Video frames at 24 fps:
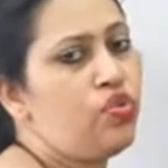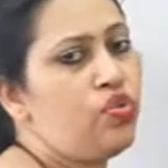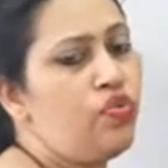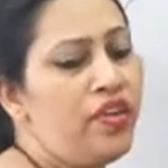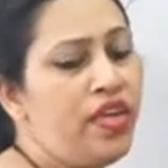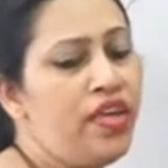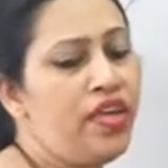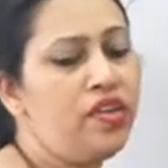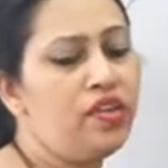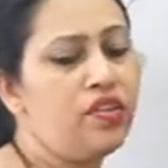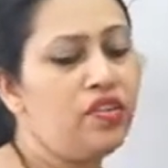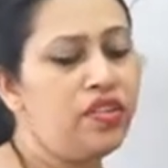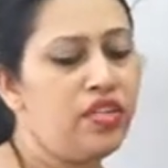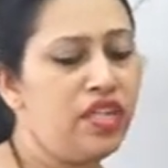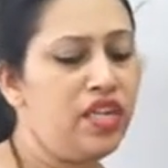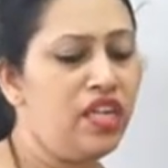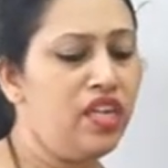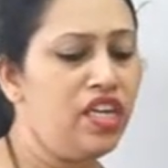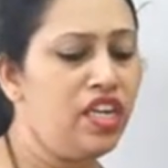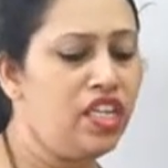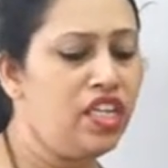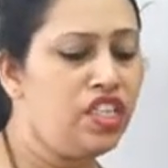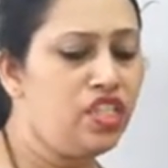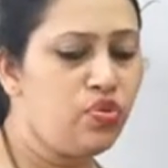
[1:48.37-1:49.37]
So we are
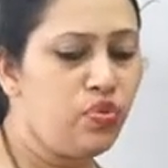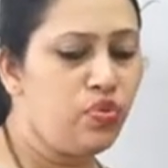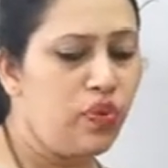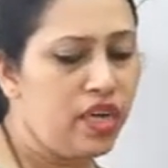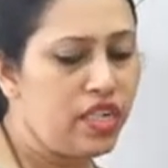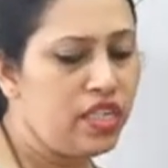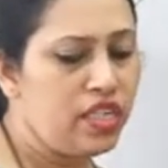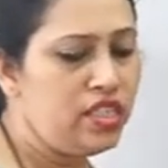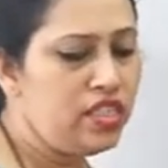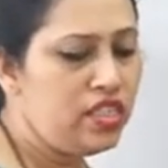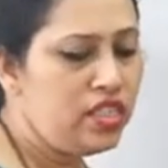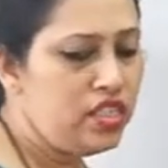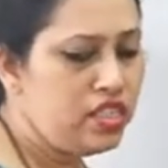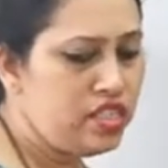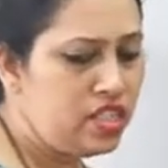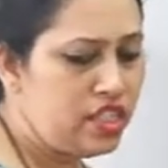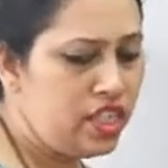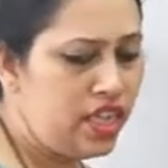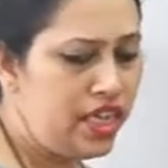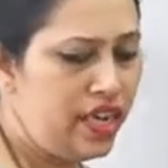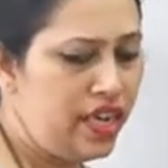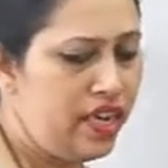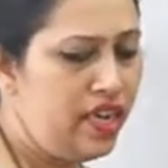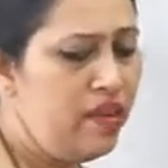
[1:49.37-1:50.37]
learning each one in
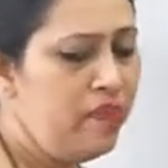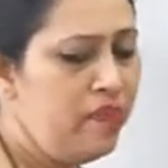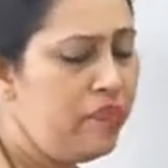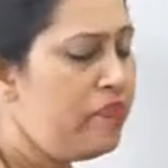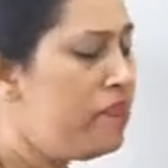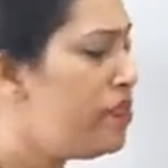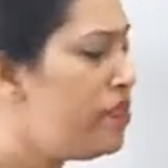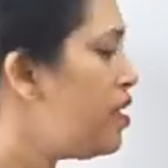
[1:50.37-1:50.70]
detail.